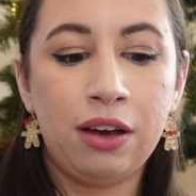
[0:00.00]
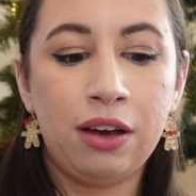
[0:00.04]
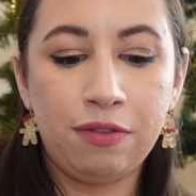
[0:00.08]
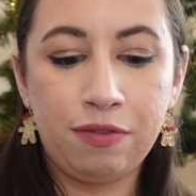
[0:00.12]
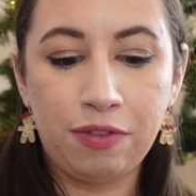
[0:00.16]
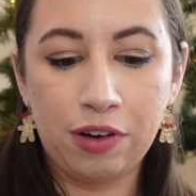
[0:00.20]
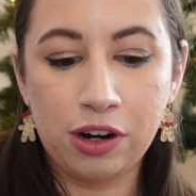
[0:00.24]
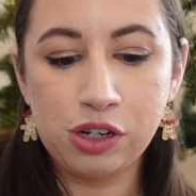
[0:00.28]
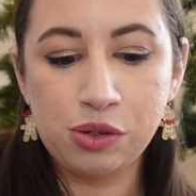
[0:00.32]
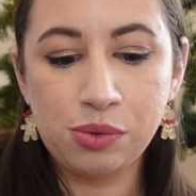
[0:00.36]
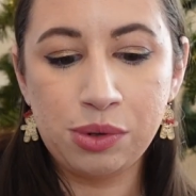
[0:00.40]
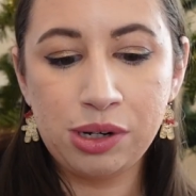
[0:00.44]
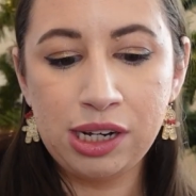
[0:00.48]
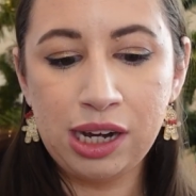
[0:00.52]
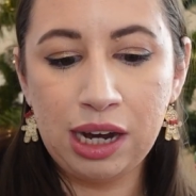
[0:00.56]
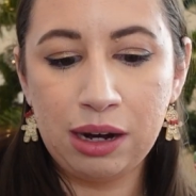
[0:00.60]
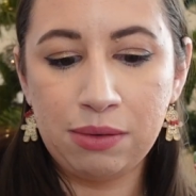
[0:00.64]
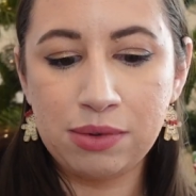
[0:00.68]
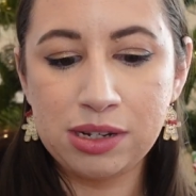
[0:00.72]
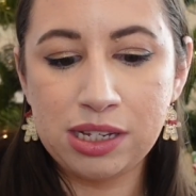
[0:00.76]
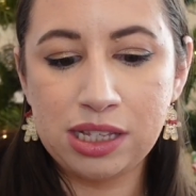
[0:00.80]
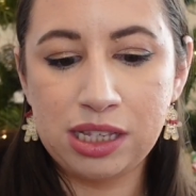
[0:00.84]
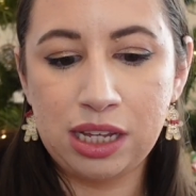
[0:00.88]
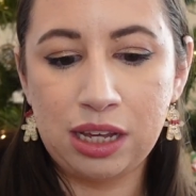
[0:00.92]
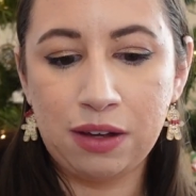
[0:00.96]
First one I had
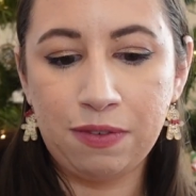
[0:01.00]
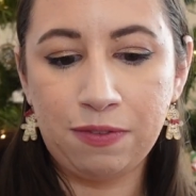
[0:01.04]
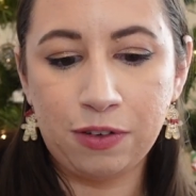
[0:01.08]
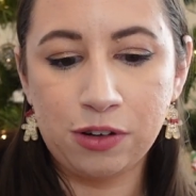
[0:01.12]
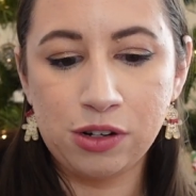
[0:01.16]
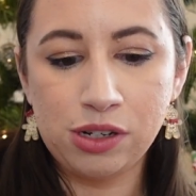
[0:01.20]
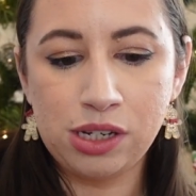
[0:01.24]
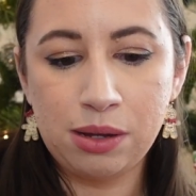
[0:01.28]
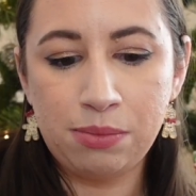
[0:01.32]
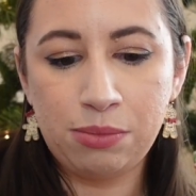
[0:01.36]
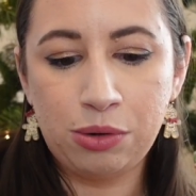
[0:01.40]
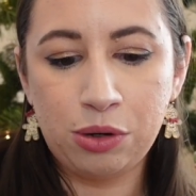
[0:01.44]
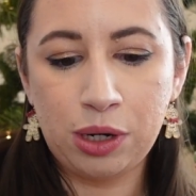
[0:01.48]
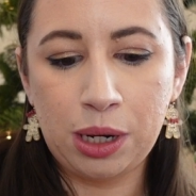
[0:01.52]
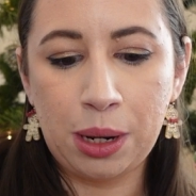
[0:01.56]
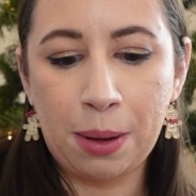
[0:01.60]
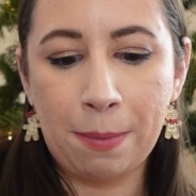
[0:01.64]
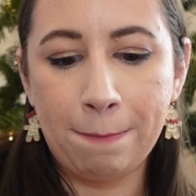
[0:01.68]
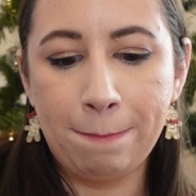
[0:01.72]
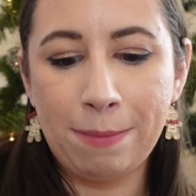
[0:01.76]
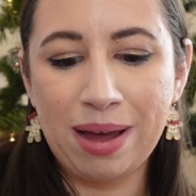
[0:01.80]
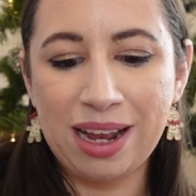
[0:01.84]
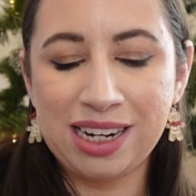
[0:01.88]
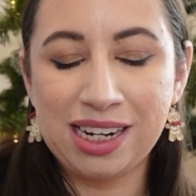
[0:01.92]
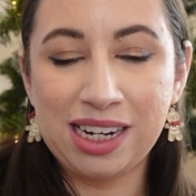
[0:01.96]
was the First Aid
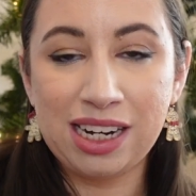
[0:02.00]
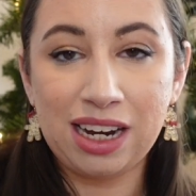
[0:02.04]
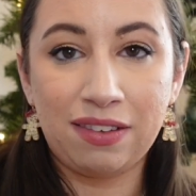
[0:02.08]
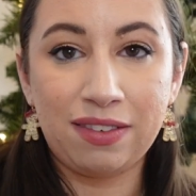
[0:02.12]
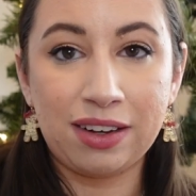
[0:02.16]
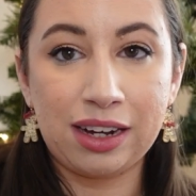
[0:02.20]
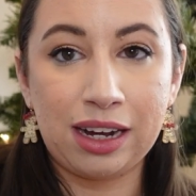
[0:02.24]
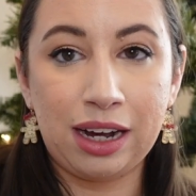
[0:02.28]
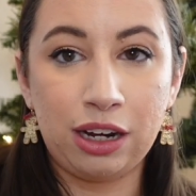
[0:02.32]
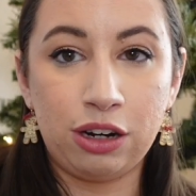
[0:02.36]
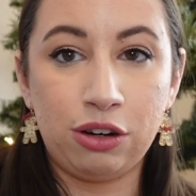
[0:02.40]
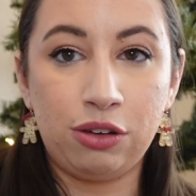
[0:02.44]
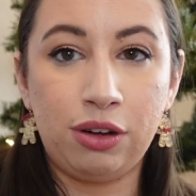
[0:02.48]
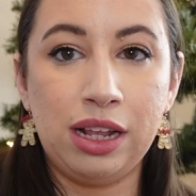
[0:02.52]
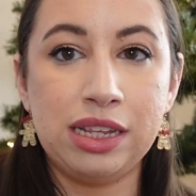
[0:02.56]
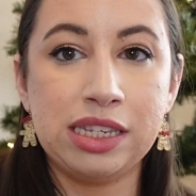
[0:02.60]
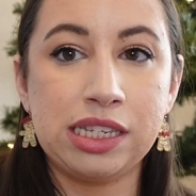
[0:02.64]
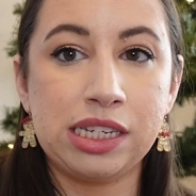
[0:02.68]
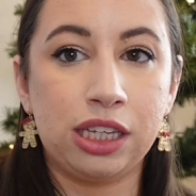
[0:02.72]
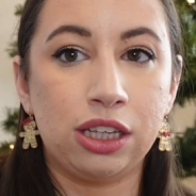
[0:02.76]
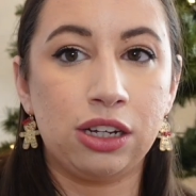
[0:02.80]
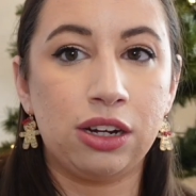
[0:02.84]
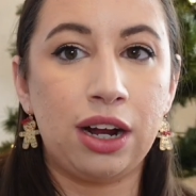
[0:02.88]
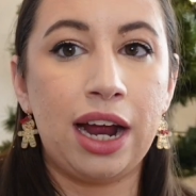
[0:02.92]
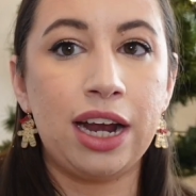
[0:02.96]
Beauty Bendy Avocado Concealer.